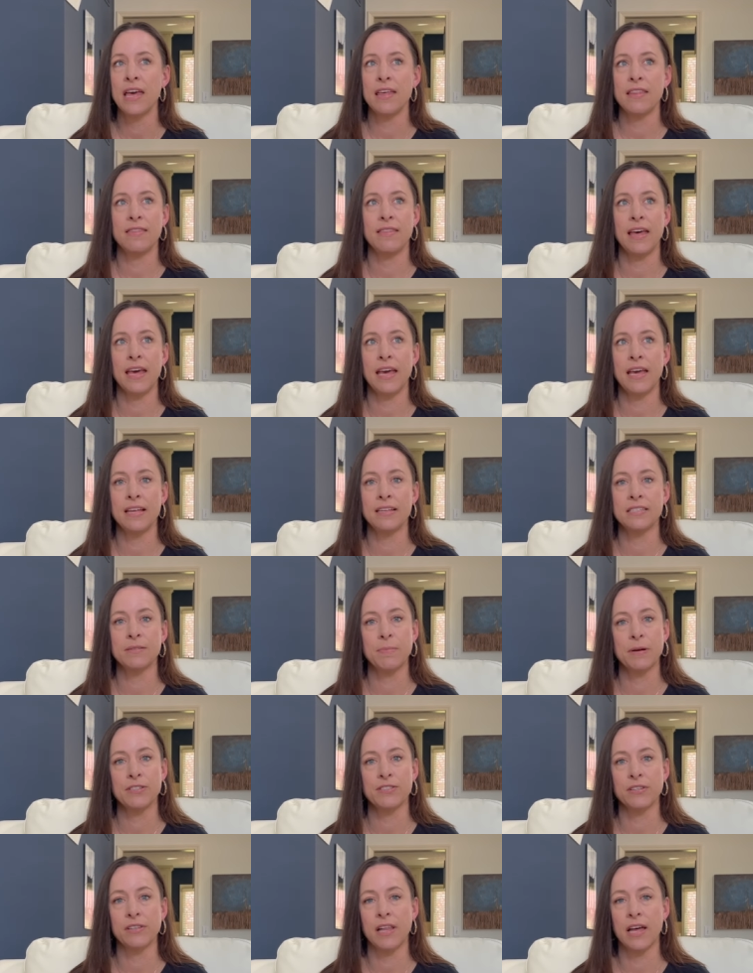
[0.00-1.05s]
They
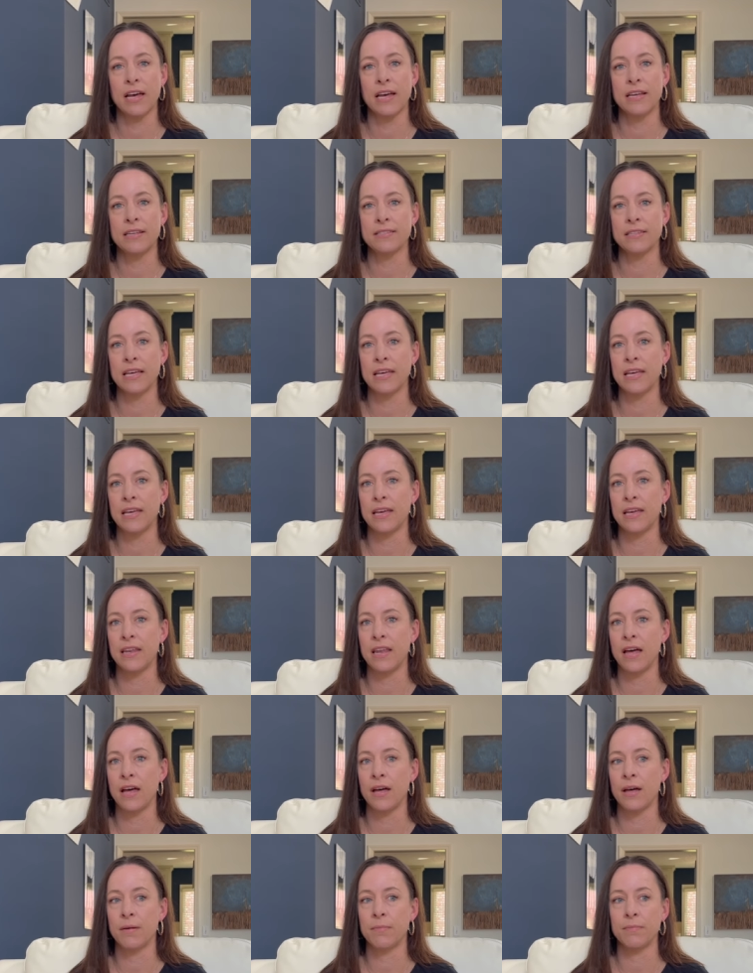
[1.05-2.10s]
specialize in
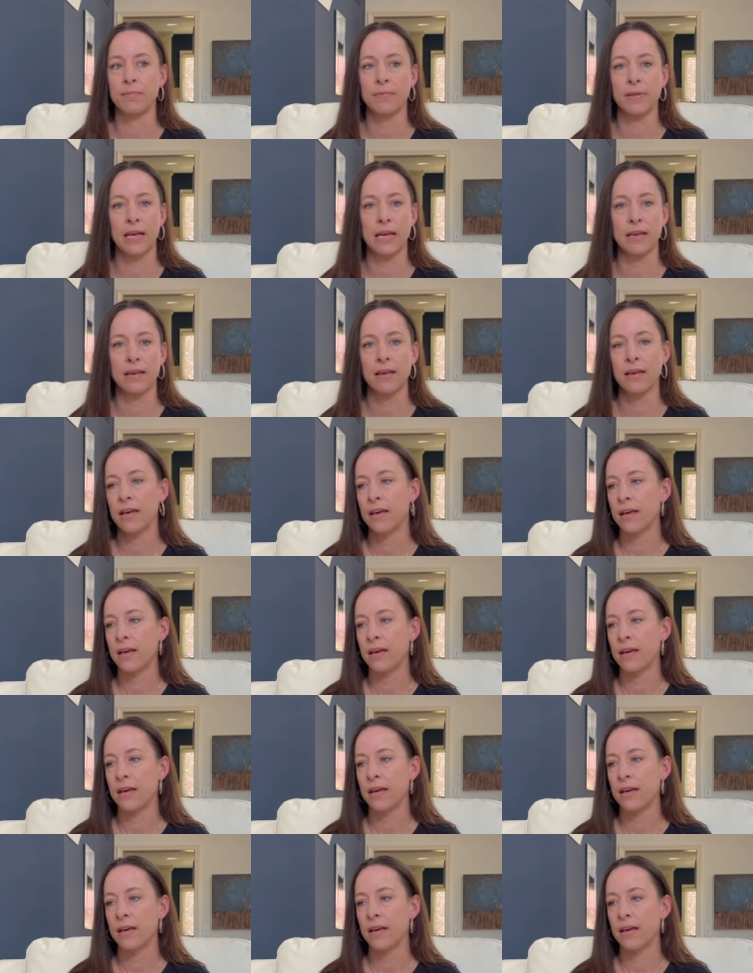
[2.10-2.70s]
um, like